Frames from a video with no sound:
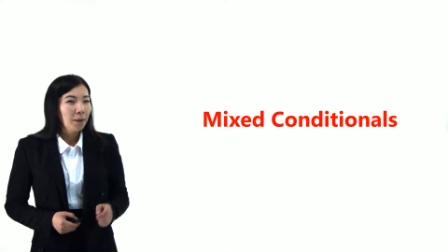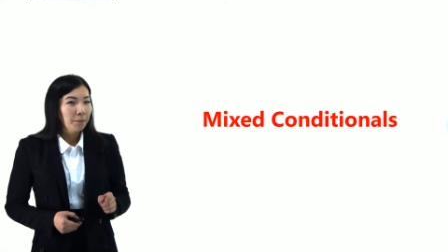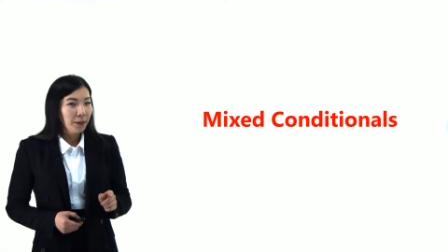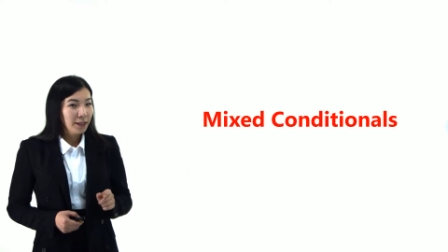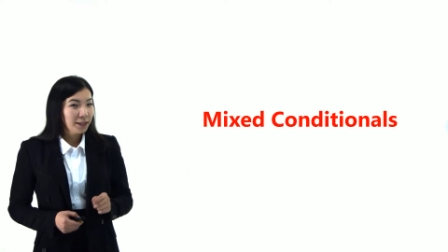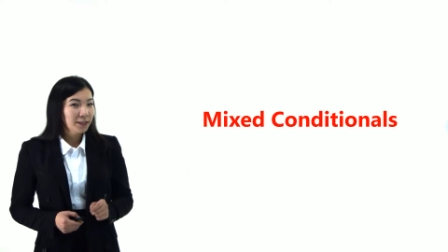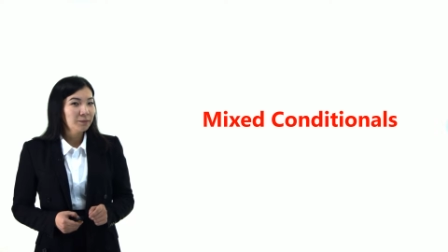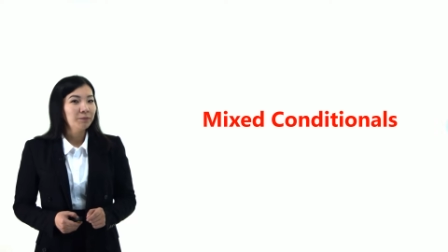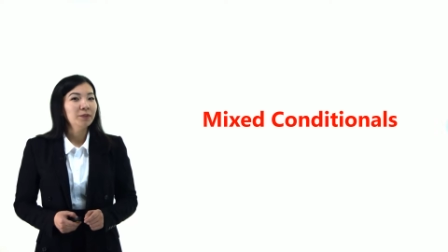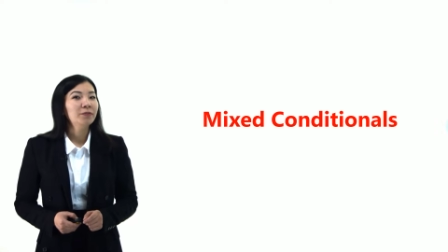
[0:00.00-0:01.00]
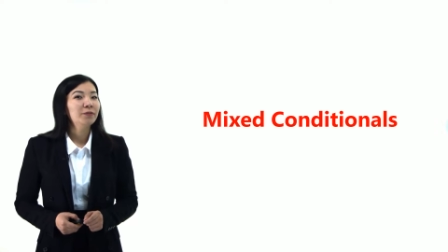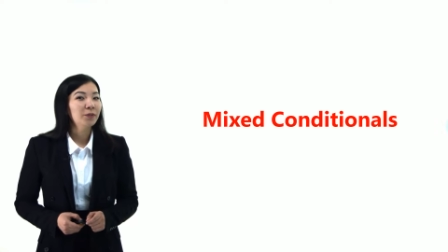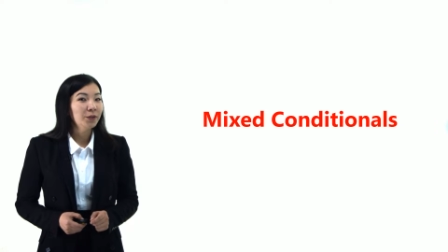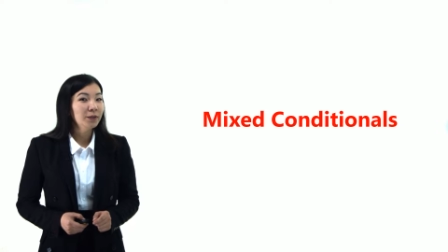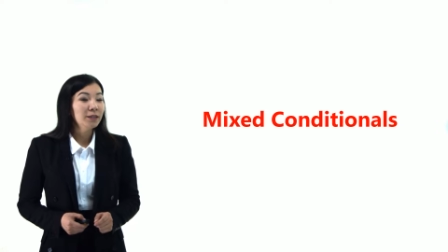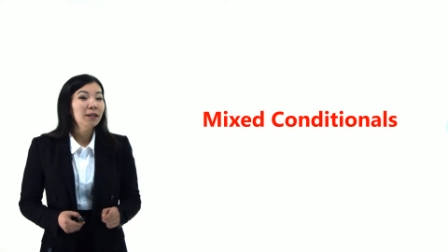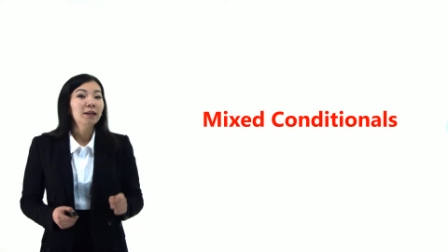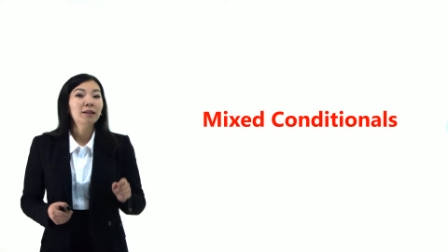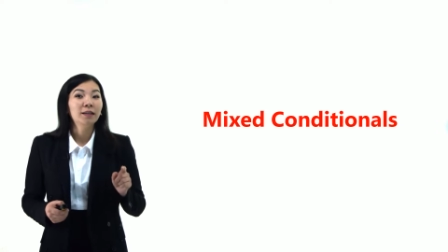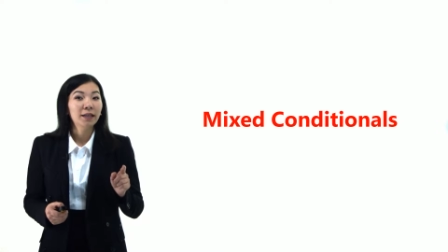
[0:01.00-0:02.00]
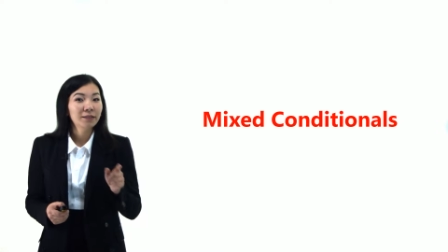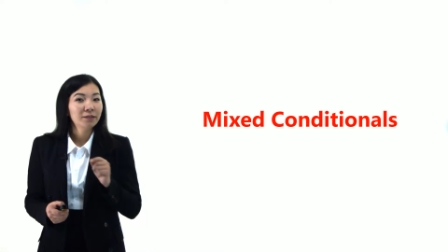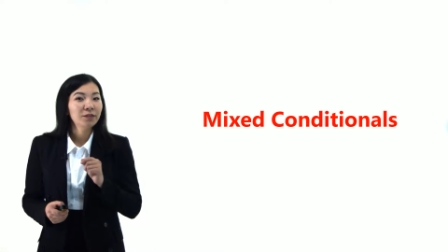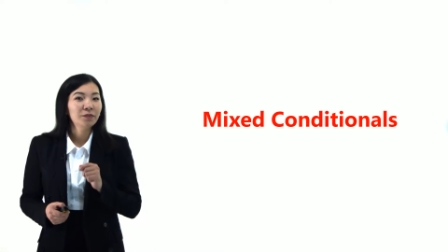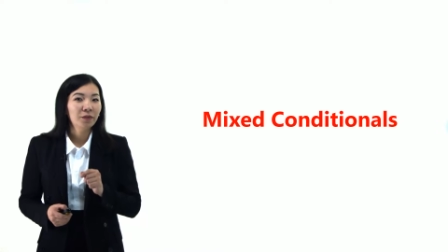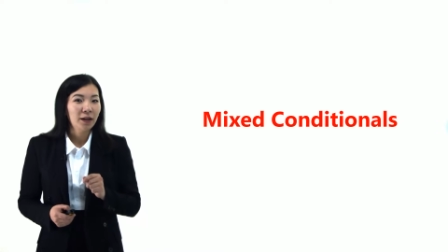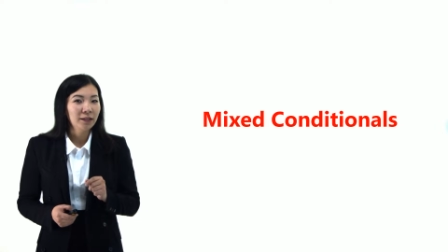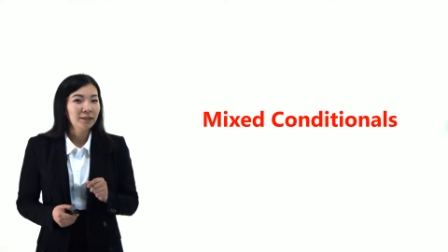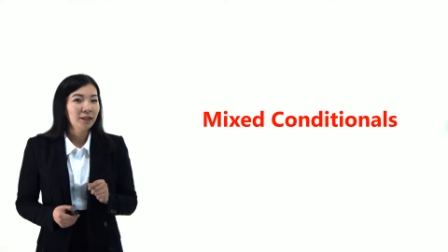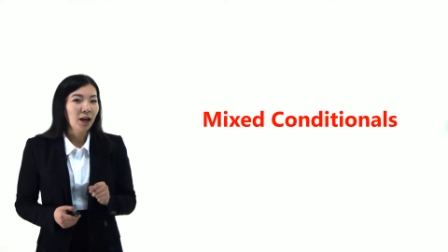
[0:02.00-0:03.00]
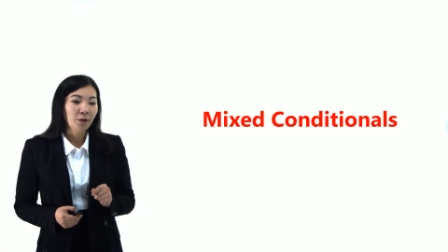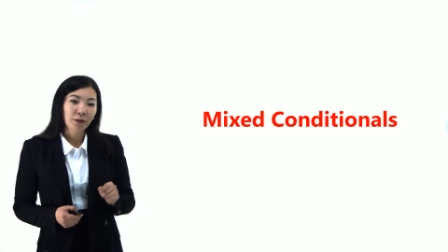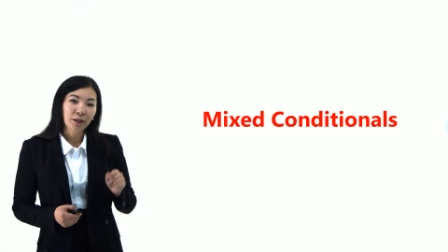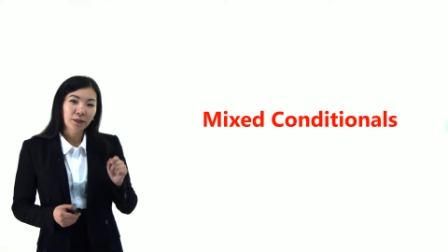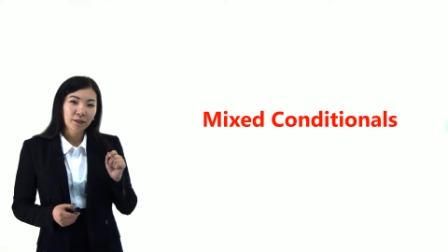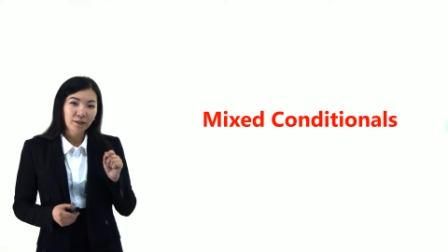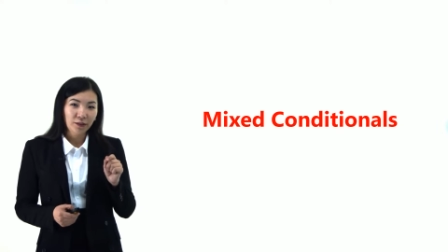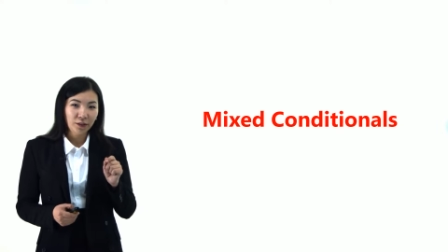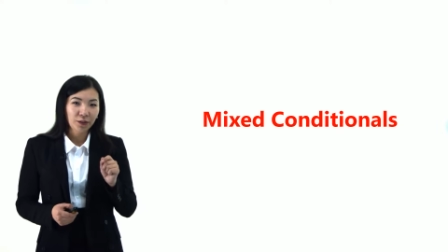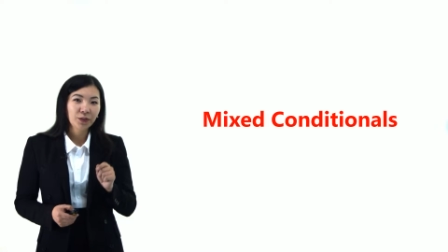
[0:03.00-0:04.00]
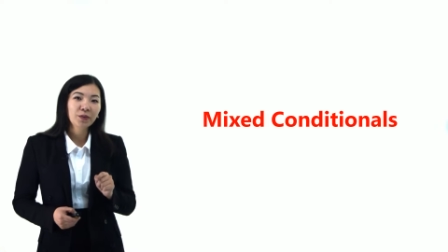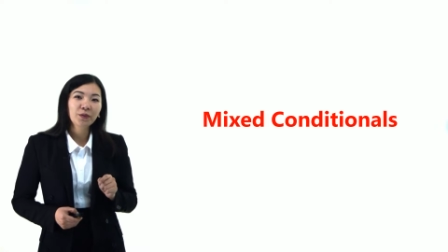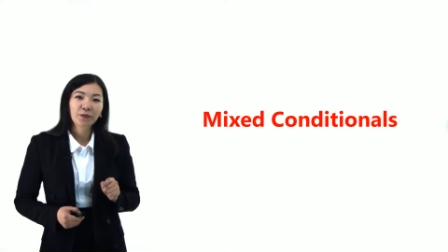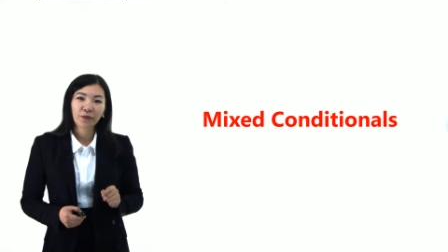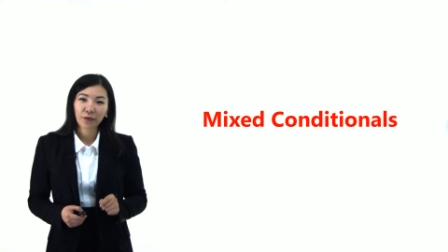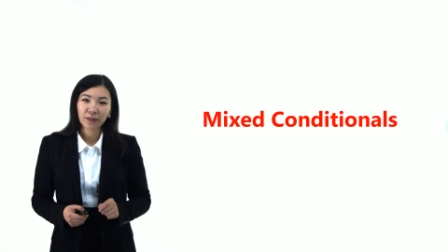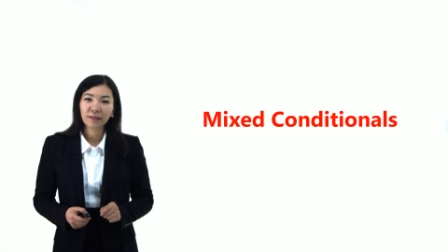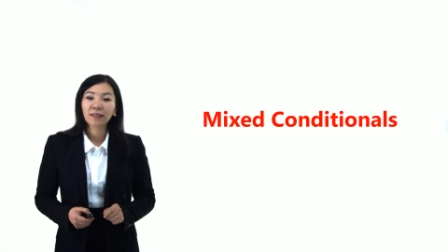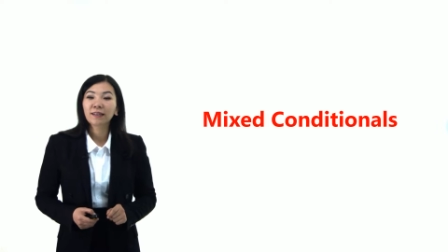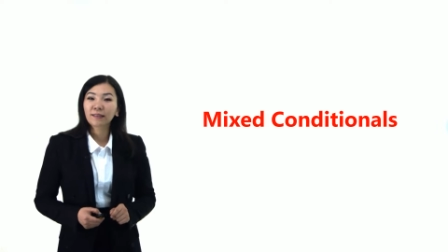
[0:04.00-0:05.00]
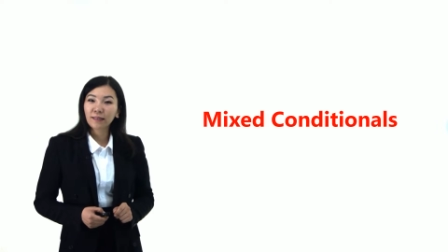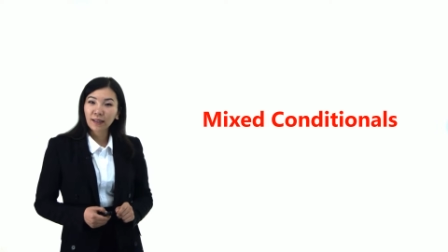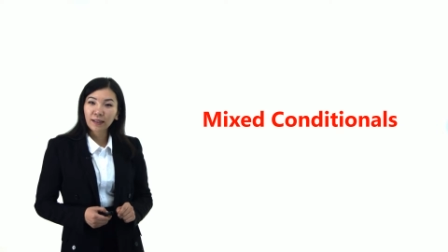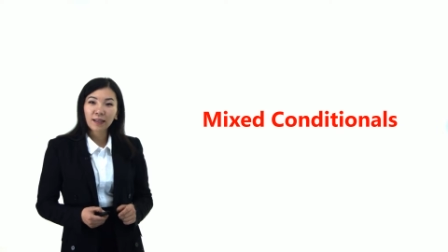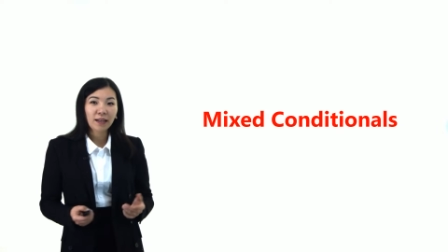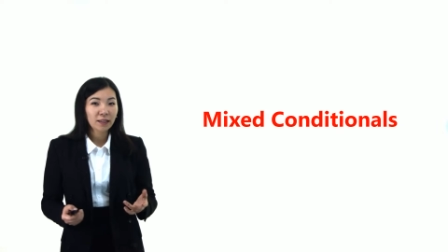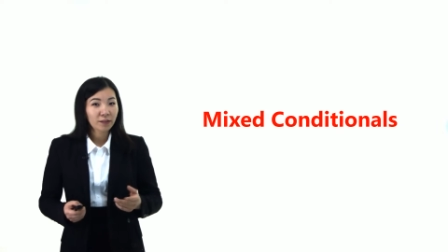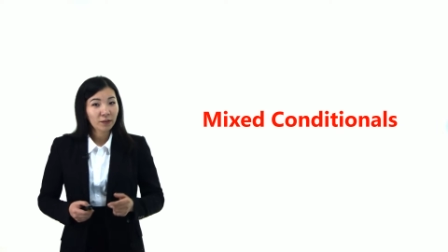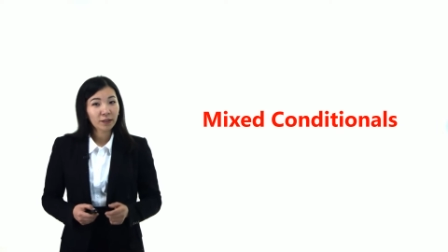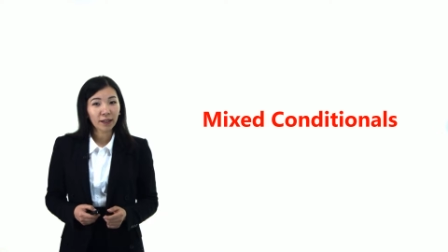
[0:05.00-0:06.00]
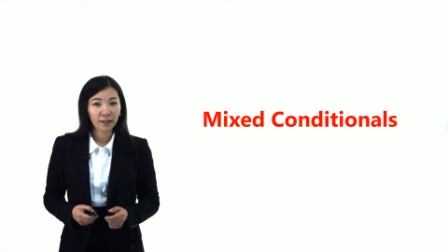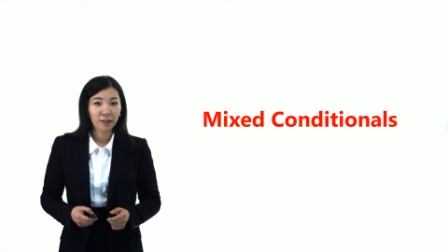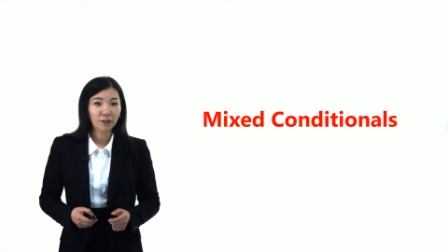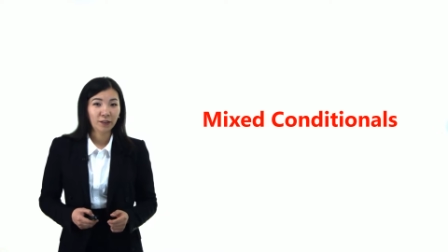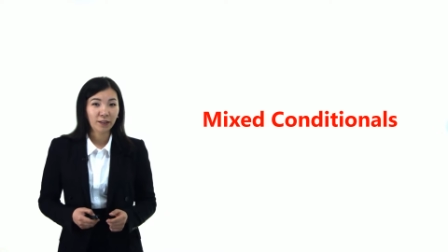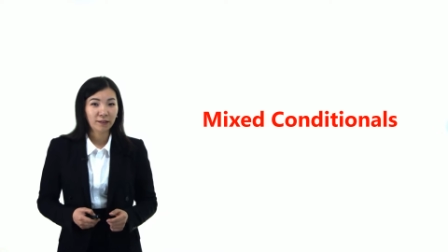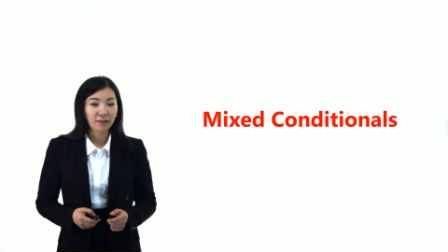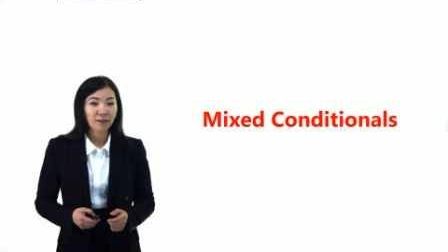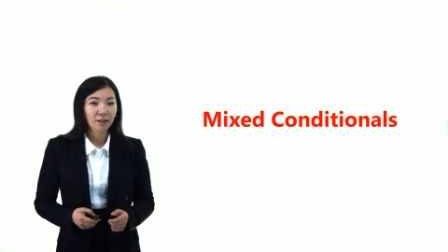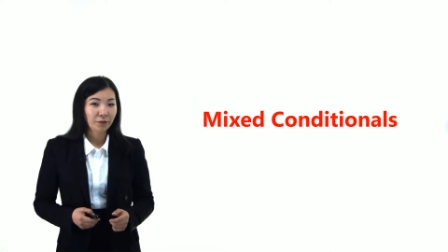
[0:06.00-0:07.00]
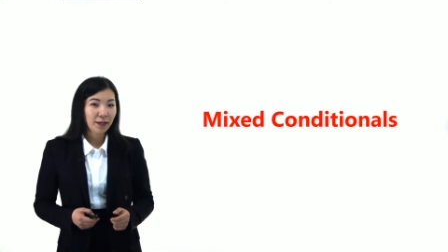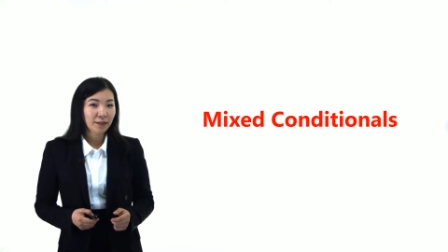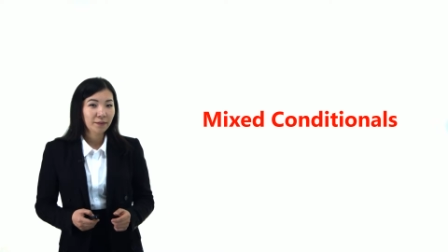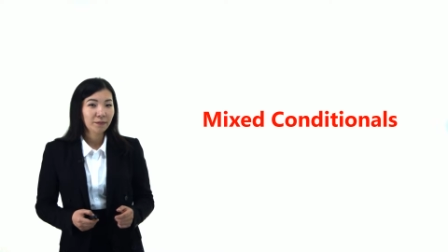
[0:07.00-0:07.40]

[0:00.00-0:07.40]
But before, let's revise our zero, first, second, and the third conditionals. All right?